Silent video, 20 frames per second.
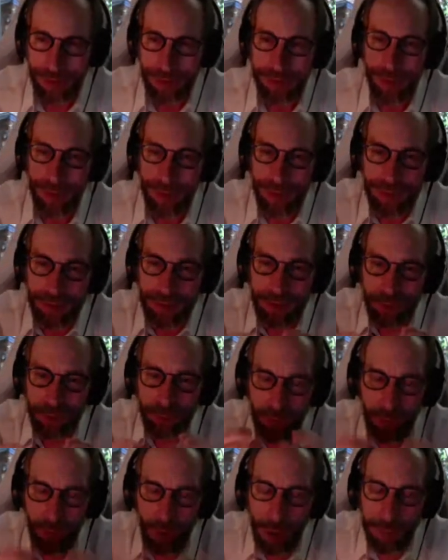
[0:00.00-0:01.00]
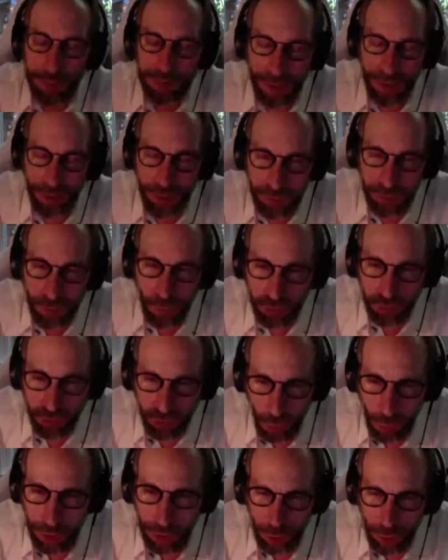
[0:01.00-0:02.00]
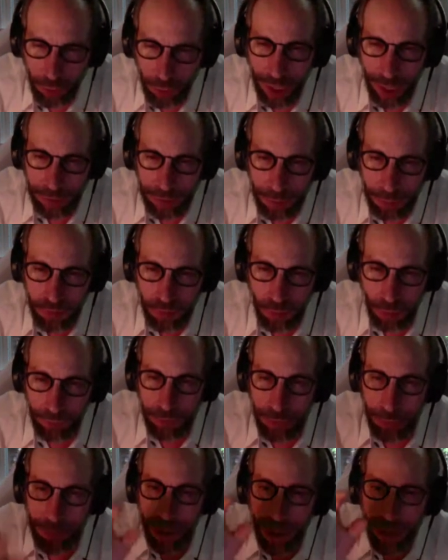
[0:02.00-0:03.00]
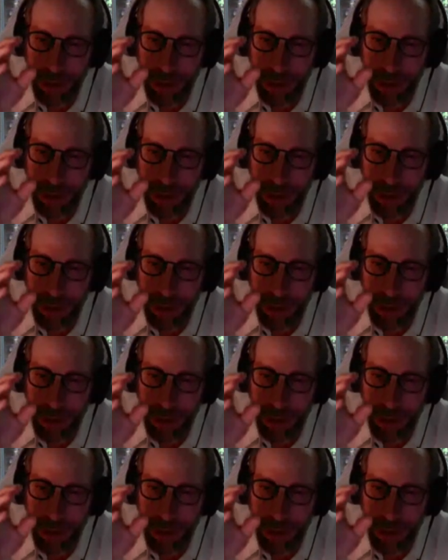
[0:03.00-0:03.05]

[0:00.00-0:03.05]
They exist for timescales so short you can't observe them,